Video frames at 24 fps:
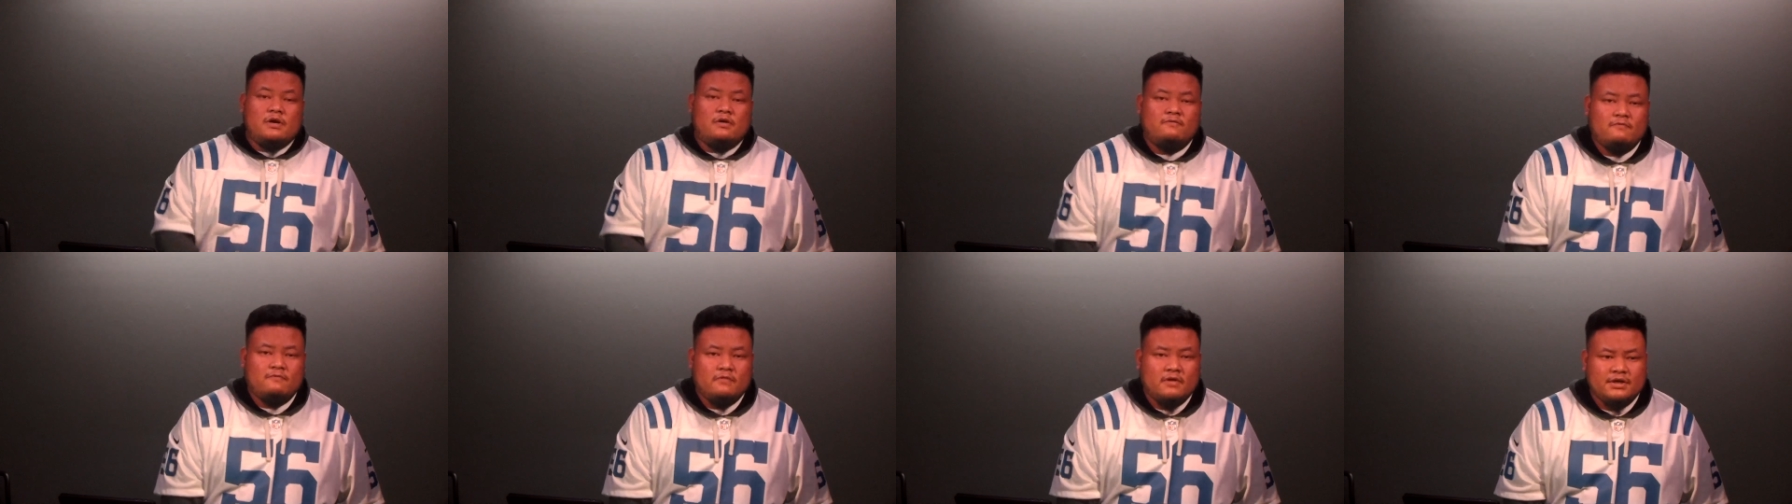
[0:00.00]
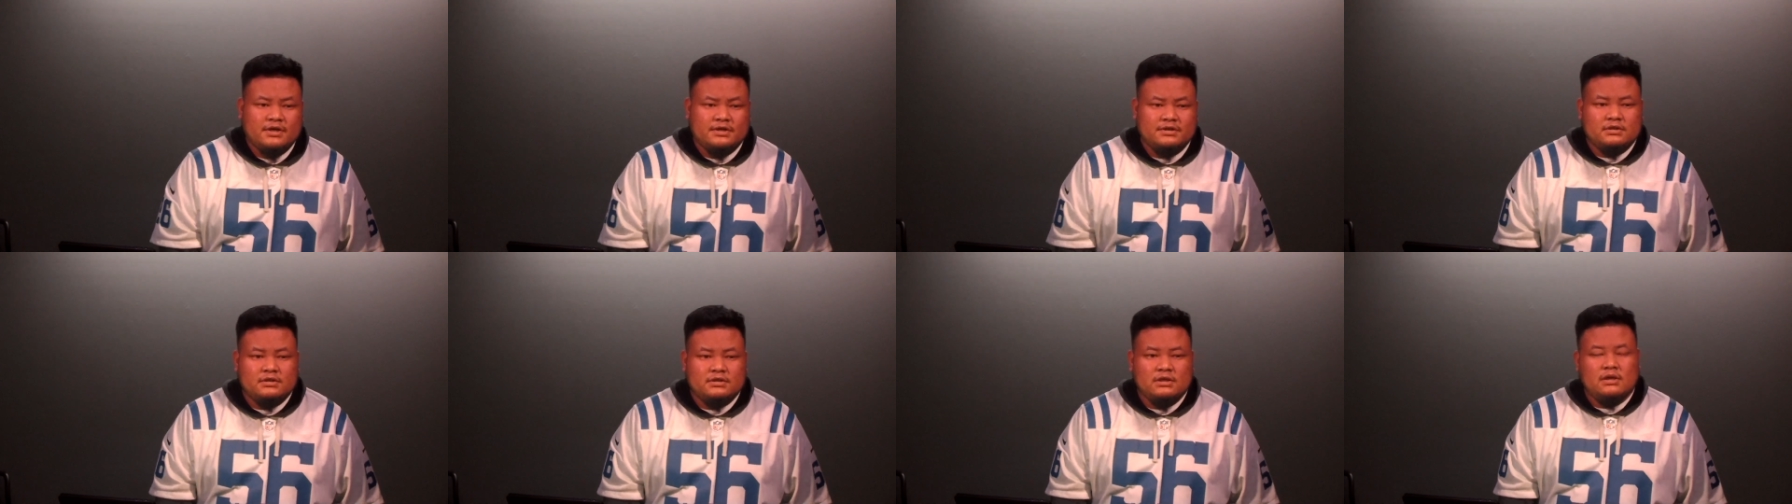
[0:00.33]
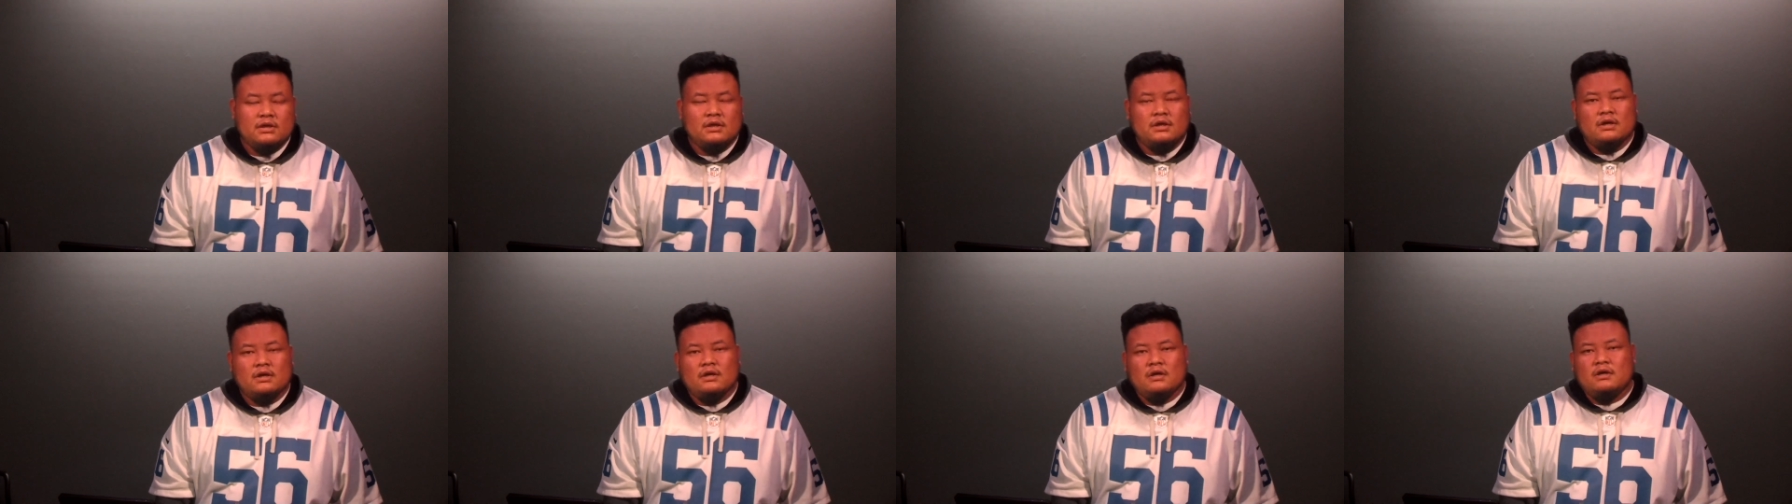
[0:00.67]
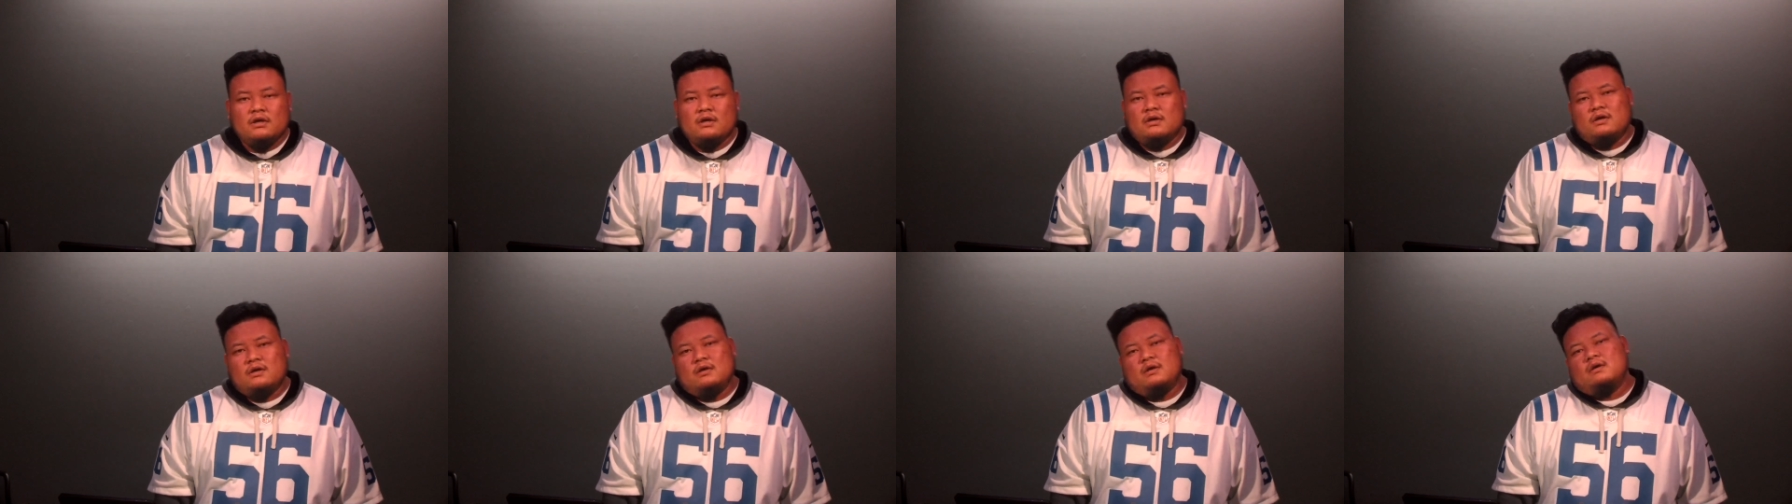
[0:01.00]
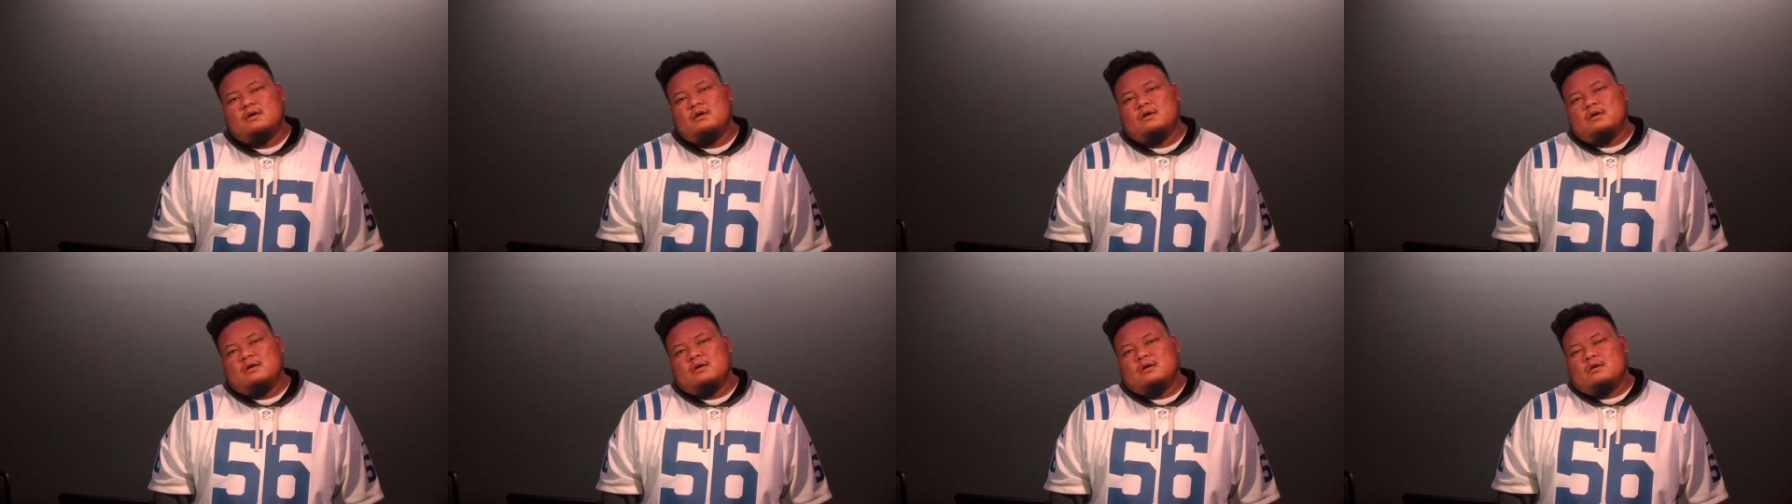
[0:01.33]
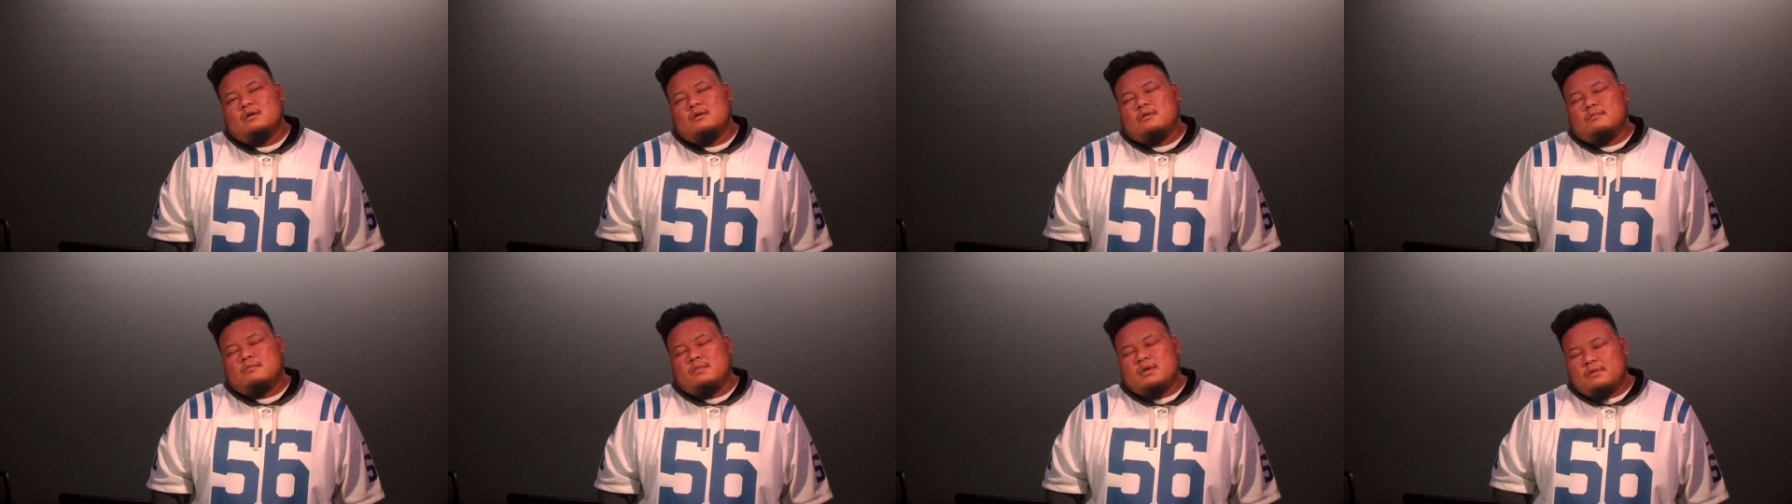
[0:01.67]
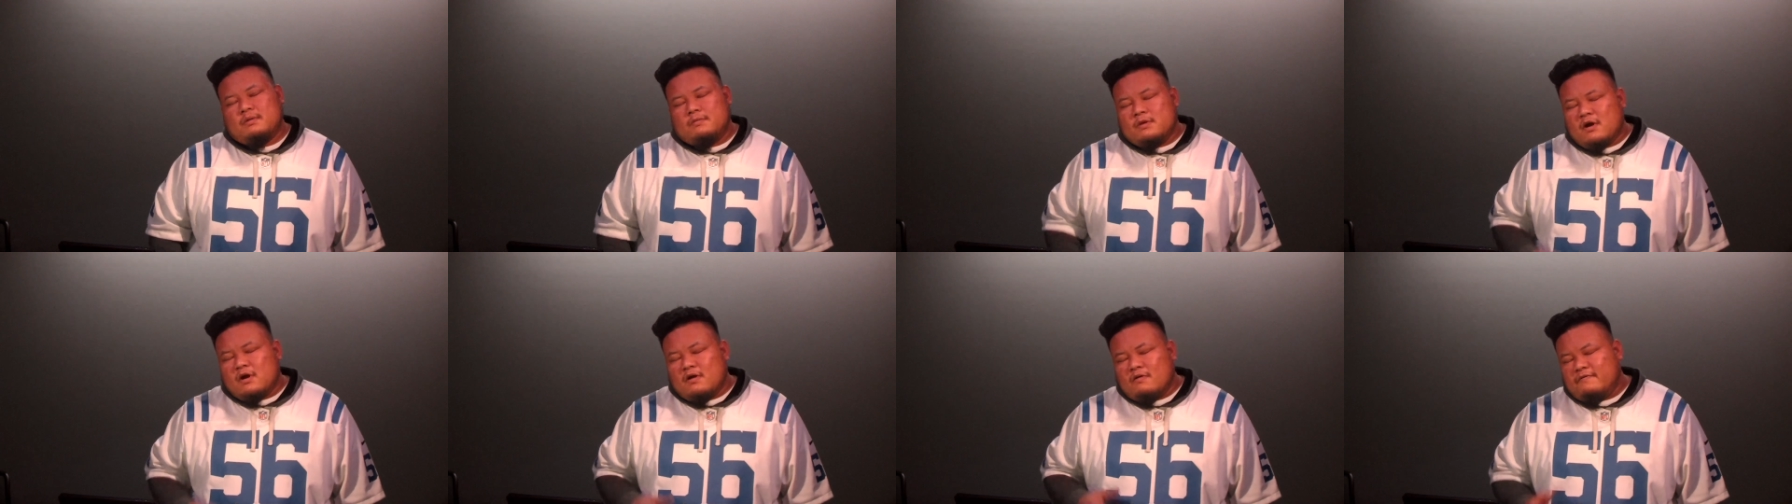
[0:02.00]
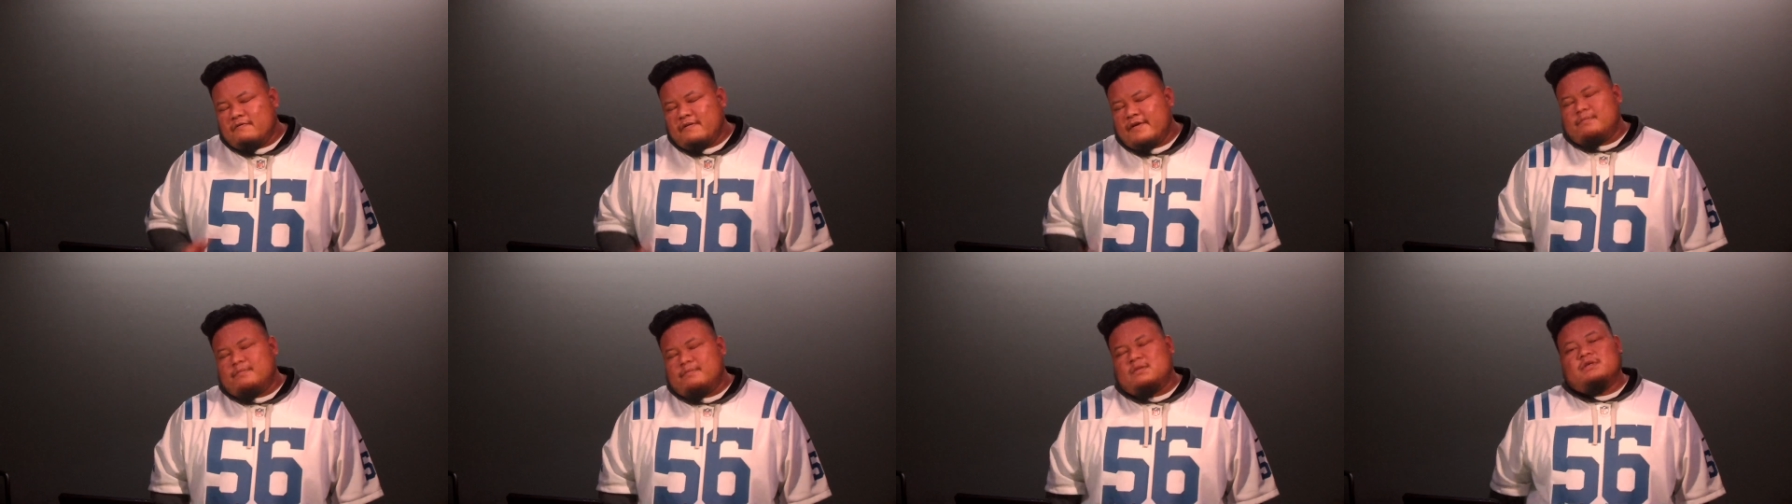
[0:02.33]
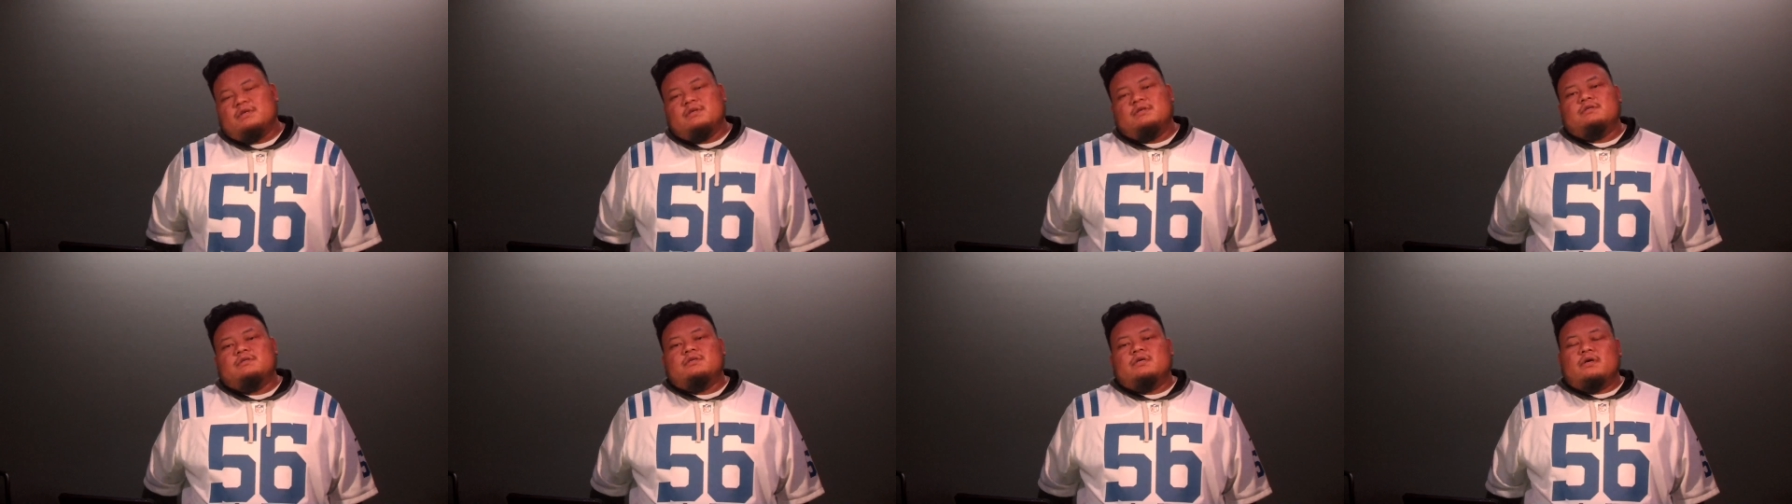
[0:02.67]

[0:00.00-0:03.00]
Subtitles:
friends, maybe our family.